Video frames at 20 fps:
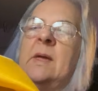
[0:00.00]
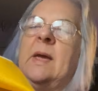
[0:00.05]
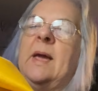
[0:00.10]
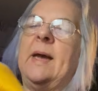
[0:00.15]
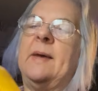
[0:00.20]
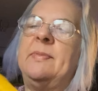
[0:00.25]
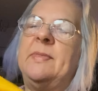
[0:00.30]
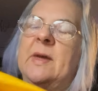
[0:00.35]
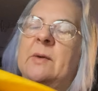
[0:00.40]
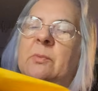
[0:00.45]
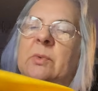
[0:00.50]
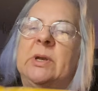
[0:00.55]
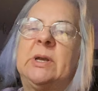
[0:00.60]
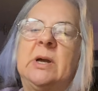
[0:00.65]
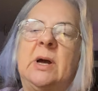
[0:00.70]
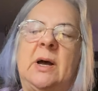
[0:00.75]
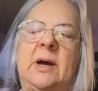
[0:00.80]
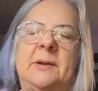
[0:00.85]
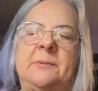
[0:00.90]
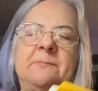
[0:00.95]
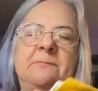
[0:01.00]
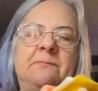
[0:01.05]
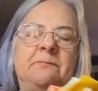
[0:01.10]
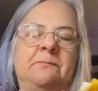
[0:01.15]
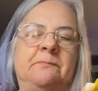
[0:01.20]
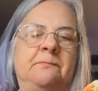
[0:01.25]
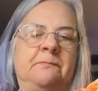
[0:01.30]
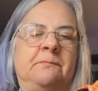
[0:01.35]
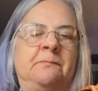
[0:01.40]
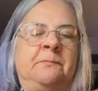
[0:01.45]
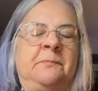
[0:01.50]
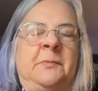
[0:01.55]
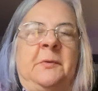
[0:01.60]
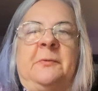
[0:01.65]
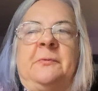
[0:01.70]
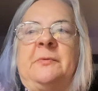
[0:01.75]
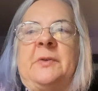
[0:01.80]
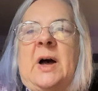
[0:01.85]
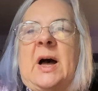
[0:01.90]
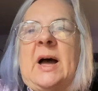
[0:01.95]
And then we got
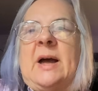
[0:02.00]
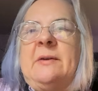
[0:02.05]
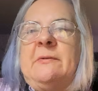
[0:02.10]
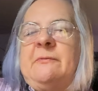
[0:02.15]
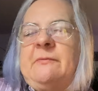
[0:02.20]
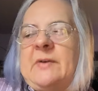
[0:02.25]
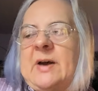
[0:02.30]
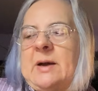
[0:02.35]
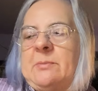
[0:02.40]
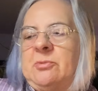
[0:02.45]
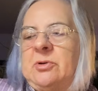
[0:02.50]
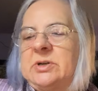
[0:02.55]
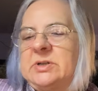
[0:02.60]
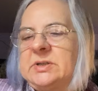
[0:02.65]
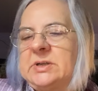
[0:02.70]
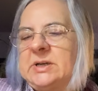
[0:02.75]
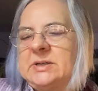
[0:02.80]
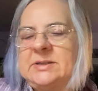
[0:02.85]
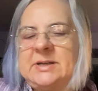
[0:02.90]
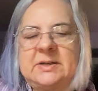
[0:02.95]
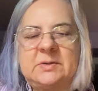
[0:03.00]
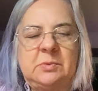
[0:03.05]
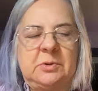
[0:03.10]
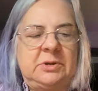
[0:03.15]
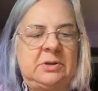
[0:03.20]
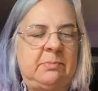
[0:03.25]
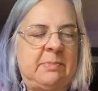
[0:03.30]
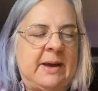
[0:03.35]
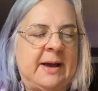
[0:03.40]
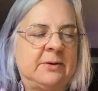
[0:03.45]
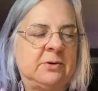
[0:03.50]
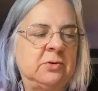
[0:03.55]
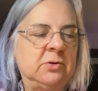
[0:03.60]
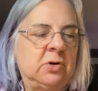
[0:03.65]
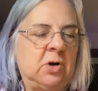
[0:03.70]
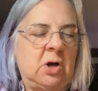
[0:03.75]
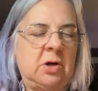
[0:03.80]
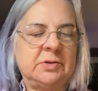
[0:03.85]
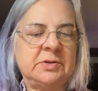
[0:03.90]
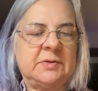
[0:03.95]
5 fabrics, because that's what the pattern
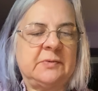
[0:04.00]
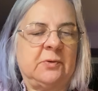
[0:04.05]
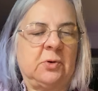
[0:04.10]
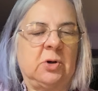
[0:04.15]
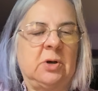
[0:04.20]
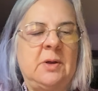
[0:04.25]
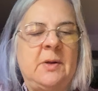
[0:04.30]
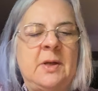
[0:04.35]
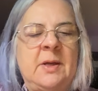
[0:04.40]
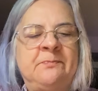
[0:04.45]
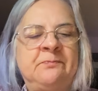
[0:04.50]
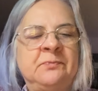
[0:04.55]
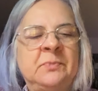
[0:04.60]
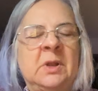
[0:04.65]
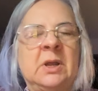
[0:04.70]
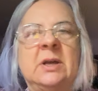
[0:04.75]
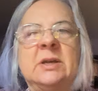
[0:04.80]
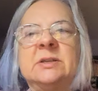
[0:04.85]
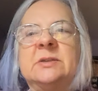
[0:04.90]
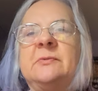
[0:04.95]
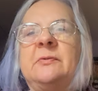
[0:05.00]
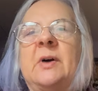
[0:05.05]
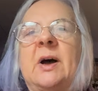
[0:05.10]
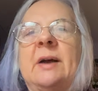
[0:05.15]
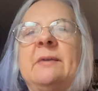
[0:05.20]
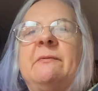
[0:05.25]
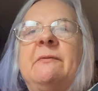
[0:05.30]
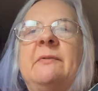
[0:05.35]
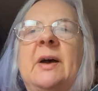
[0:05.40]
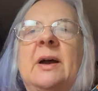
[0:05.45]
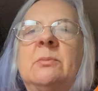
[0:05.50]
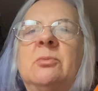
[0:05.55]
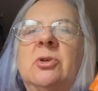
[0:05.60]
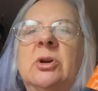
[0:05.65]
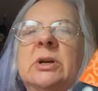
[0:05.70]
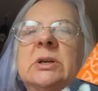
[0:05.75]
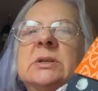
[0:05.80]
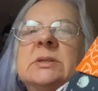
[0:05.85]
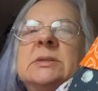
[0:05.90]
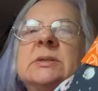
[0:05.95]
calls for, is 5
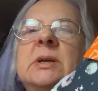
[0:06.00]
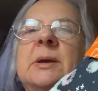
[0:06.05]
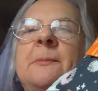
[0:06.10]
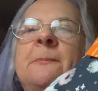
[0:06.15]
fabrics